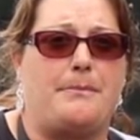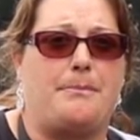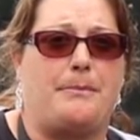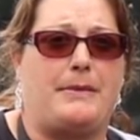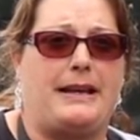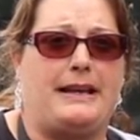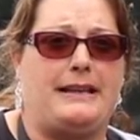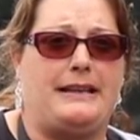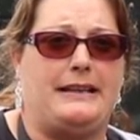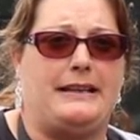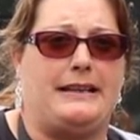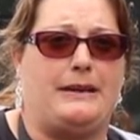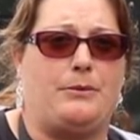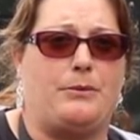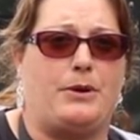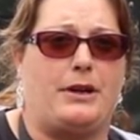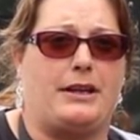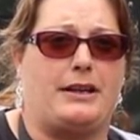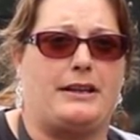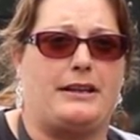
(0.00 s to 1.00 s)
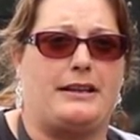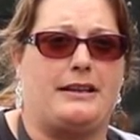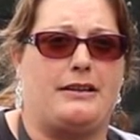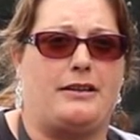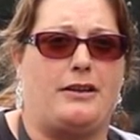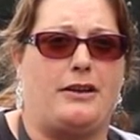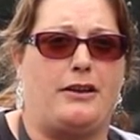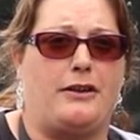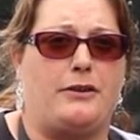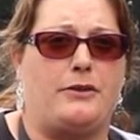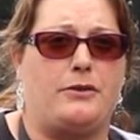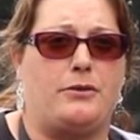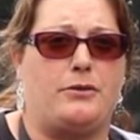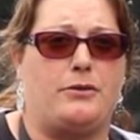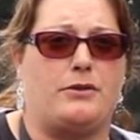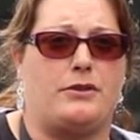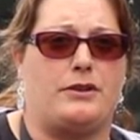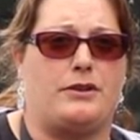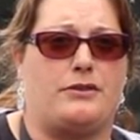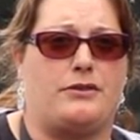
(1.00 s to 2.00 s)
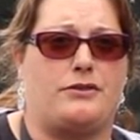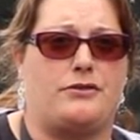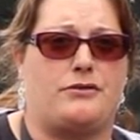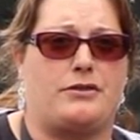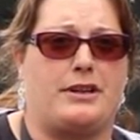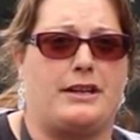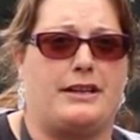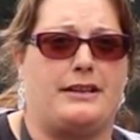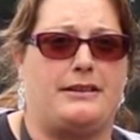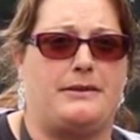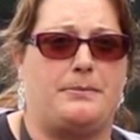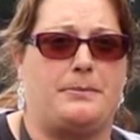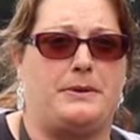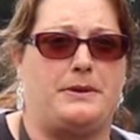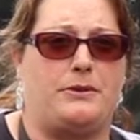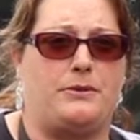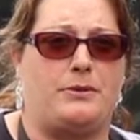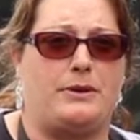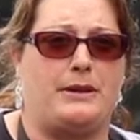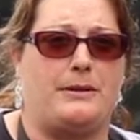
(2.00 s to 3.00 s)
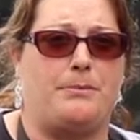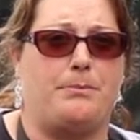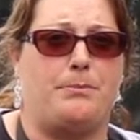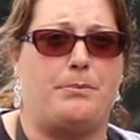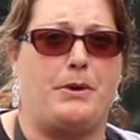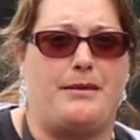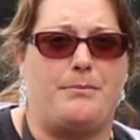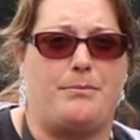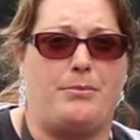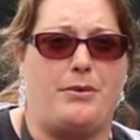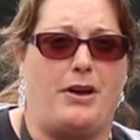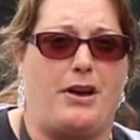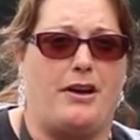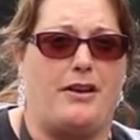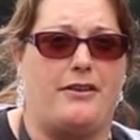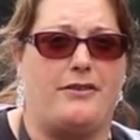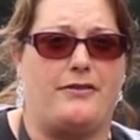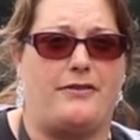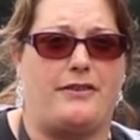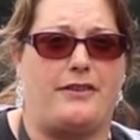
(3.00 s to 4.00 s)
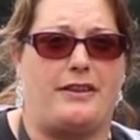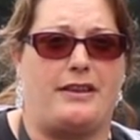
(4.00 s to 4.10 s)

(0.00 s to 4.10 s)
mainly working local goods trains between in Bath